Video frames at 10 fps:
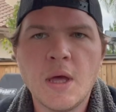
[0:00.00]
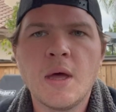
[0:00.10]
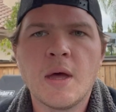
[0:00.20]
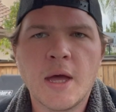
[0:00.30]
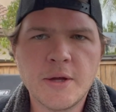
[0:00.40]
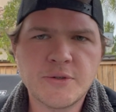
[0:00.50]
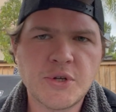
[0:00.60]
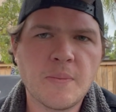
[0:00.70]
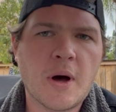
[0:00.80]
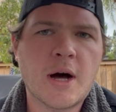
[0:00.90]
Hey
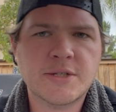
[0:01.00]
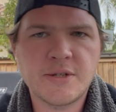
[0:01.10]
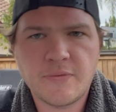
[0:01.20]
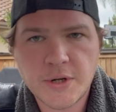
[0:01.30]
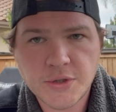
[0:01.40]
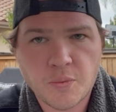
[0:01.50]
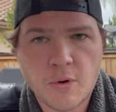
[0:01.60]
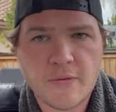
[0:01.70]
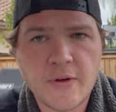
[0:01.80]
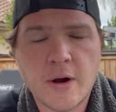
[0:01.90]
YouTube, Austin Vintage
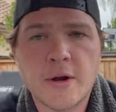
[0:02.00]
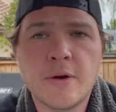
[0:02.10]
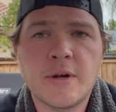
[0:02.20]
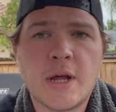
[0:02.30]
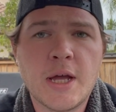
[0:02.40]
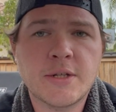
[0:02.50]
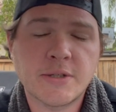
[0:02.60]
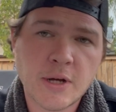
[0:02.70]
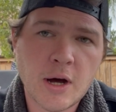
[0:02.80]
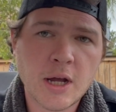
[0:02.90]
Warfare here today to
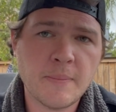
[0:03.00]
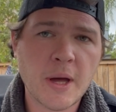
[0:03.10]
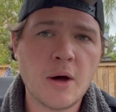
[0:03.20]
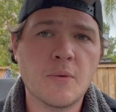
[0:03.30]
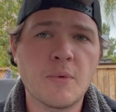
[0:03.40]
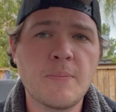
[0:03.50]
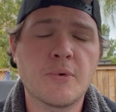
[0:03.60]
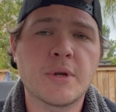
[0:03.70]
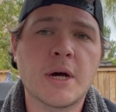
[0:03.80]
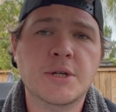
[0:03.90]
talk about
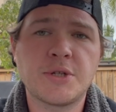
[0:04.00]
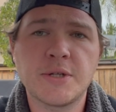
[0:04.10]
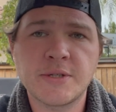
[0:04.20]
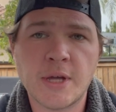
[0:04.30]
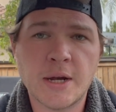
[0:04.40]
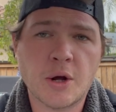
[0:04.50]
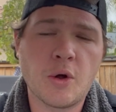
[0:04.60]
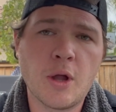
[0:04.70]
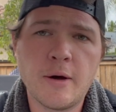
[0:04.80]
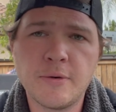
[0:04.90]
reproductions and
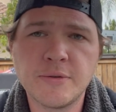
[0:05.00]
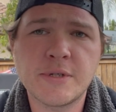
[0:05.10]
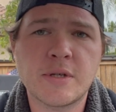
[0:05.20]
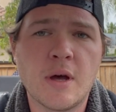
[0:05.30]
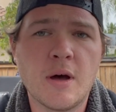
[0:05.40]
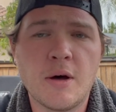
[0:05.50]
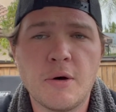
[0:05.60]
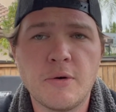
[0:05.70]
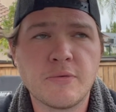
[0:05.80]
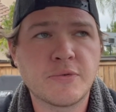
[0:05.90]
clones
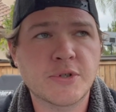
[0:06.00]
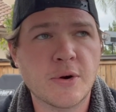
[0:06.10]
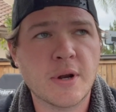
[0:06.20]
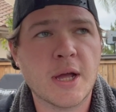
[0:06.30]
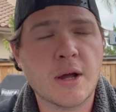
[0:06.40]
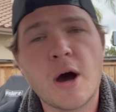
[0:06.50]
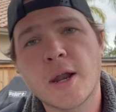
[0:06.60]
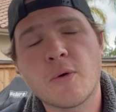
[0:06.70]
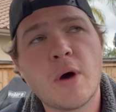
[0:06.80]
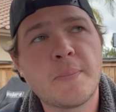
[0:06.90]
of certain
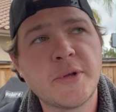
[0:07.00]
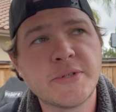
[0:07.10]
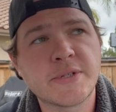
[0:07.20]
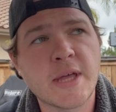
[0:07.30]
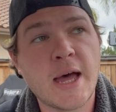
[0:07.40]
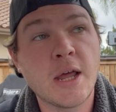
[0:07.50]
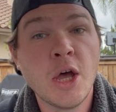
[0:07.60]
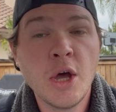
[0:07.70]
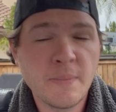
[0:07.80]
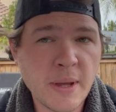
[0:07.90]
iconic weapons that
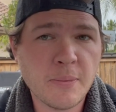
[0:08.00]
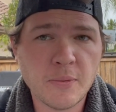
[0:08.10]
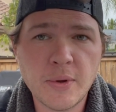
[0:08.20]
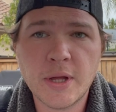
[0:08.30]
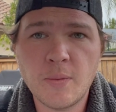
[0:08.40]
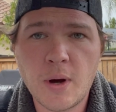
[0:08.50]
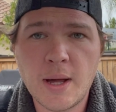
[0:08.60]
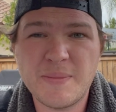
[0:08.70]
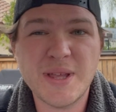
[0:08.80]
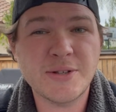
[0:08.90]
people really
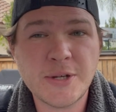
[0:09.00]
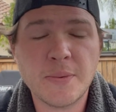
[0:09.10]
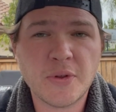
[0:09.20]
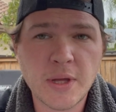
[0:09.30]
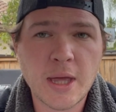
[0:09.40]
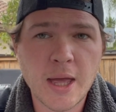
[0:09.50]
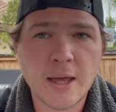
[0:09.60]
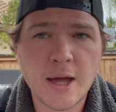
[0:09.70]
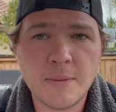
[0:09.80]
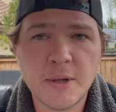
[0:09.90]
want, but you typically can't
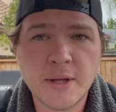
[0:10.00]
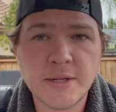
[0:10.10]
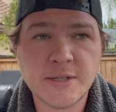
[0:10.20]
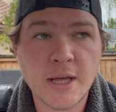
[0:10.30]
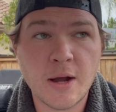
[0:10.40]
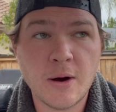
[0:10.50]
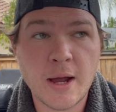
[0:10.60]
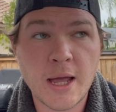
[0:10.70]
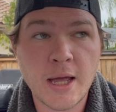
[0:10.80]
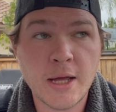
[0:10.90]
get them unless they're
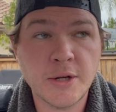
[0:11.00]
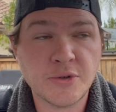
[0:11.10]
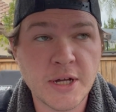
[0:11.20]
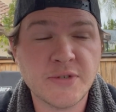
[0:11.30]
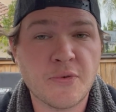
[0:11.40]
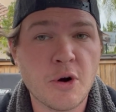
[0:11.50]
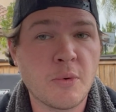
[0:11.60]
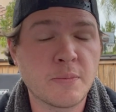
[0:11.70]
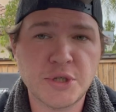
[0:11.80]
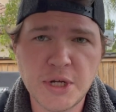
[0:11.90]
a
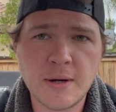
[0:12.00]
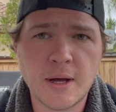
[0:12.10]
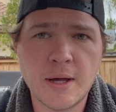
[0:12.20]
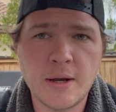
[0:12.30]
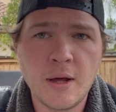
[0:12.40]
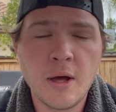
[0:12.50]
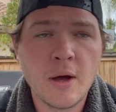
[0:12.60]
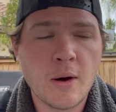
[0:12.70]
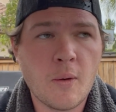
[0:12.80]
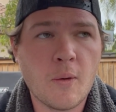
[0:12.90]
transferable machine gun
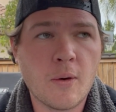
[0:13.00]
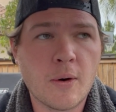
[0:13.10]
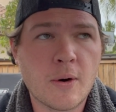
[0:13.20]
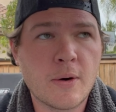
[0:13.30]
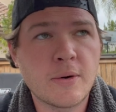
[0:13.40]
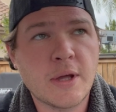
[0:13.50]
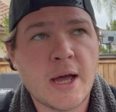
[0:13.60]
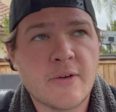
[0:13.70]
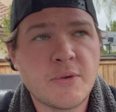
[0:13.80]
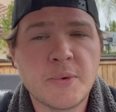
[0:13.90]
or you
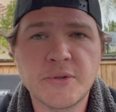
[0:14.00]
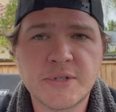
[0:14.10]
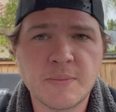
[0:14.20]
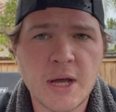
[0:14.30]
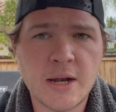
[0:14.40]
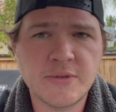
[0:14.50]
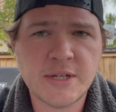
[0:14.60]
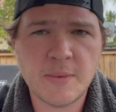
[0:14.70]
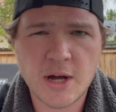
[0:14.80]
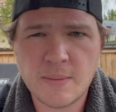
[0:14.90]
have to build some kind of
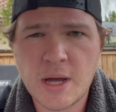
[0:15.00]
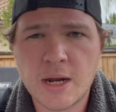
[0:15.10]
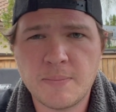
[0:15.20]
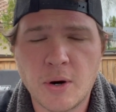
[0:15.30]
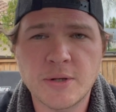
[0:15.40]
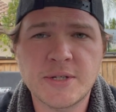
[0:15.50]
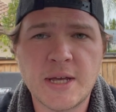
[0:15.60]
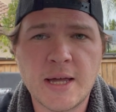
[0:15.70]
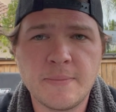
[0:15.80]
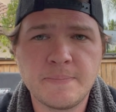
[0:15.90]
semi-automatic parts kit.